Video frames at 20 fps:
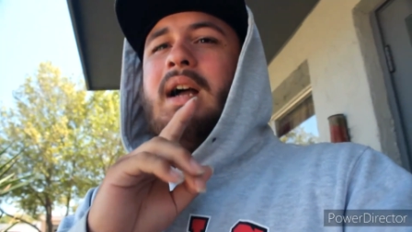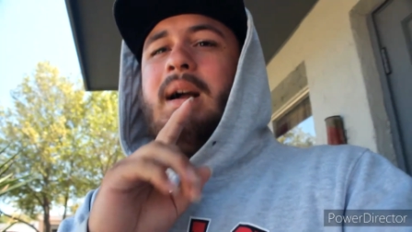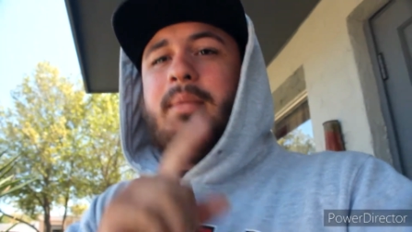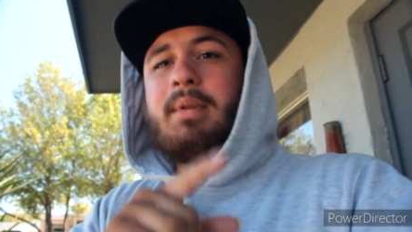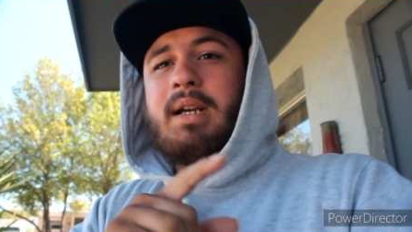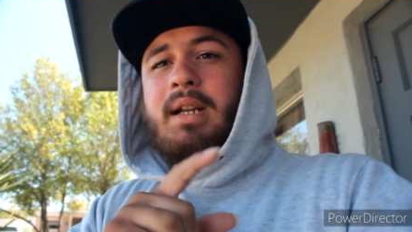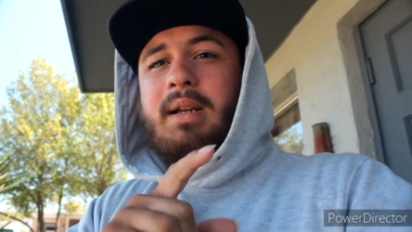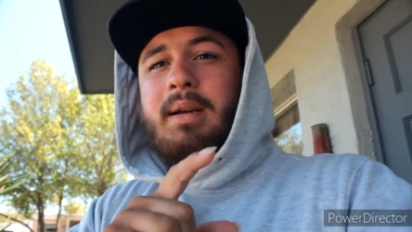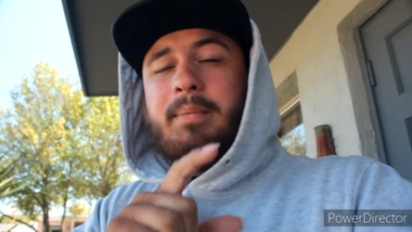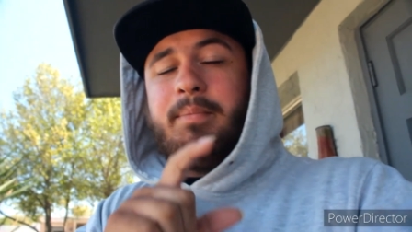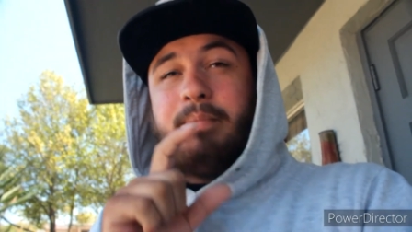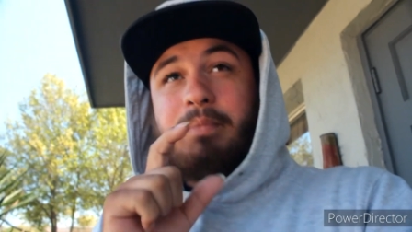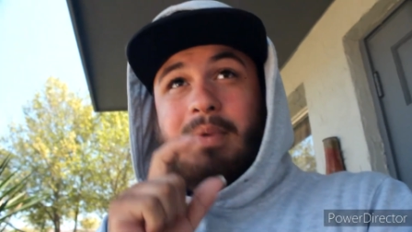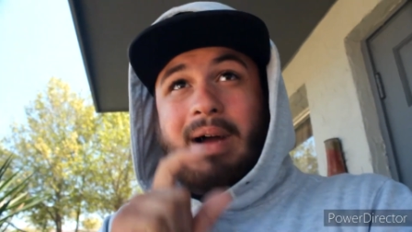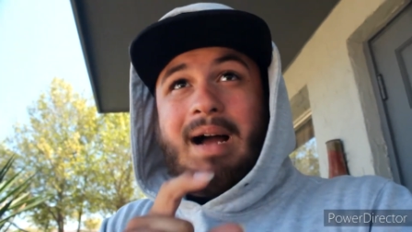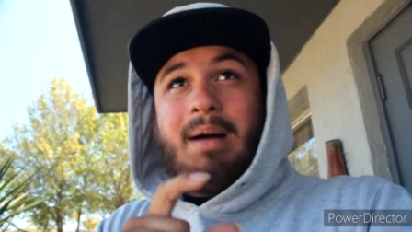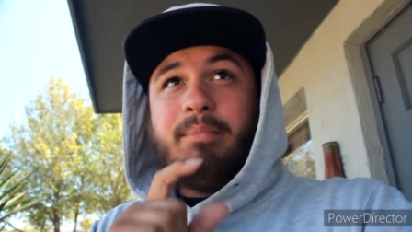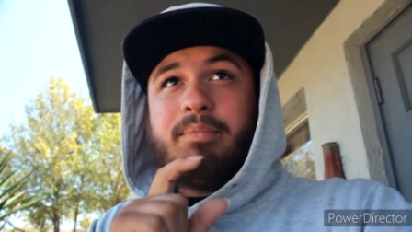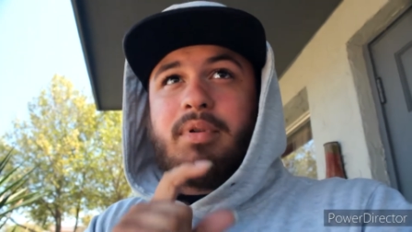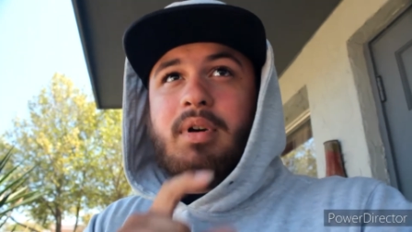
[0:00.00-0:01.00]
I'm gonna
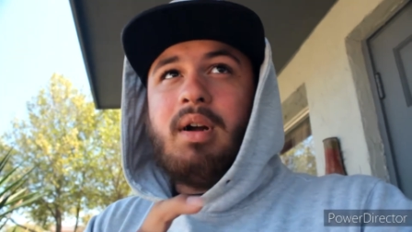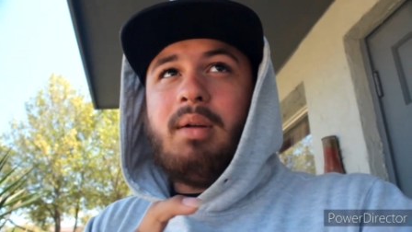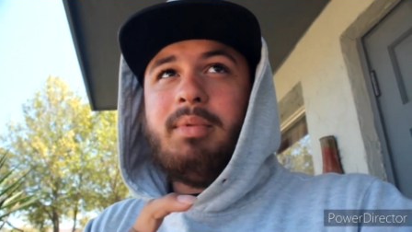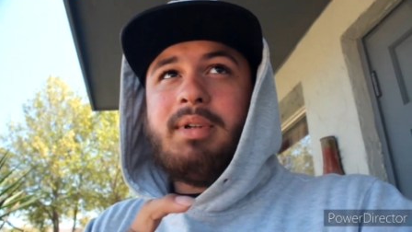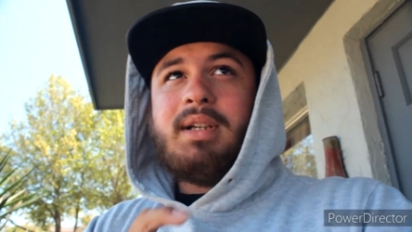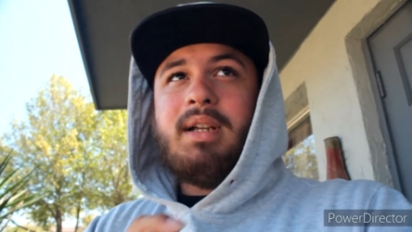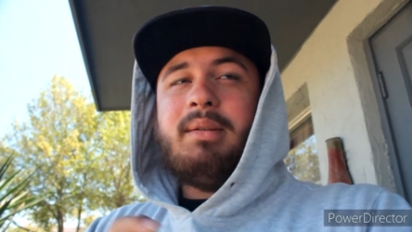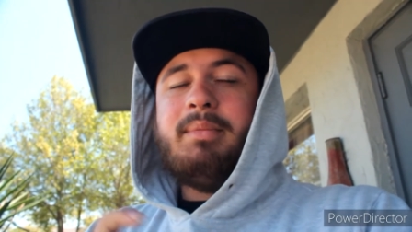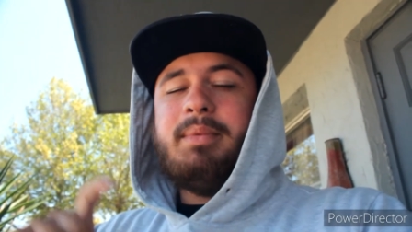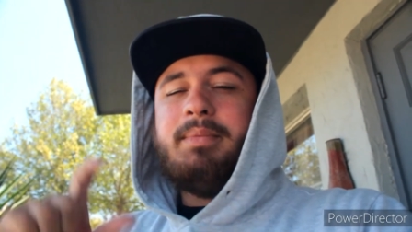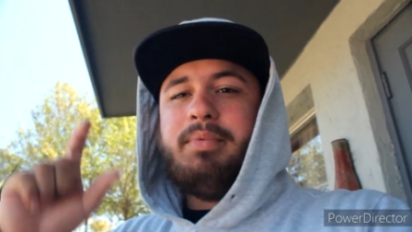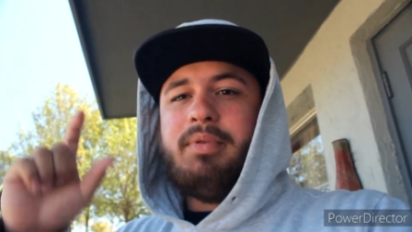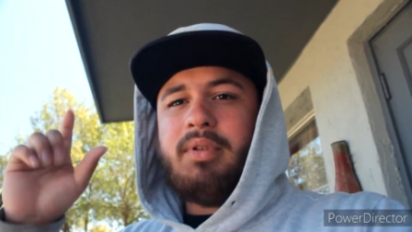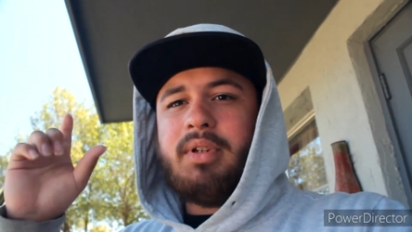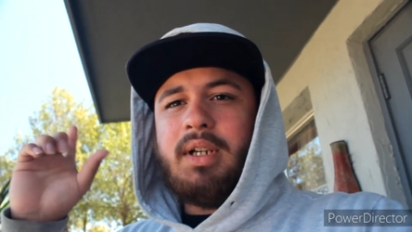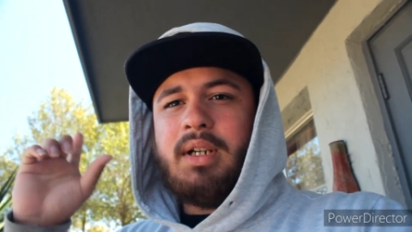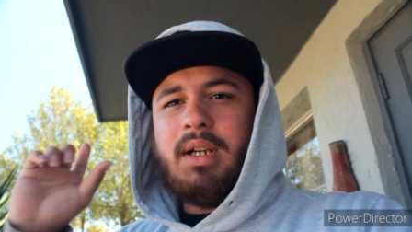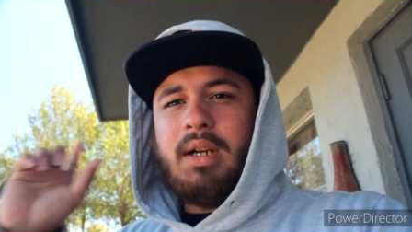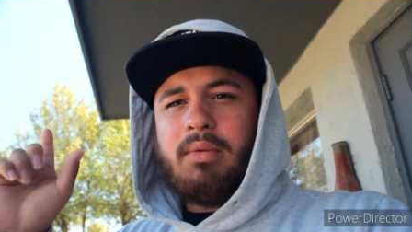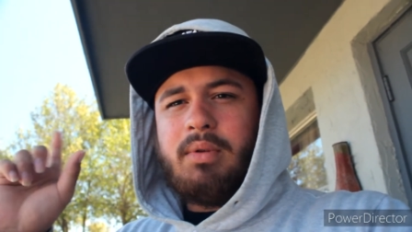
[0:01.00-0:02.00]
I'm probably gonna be putting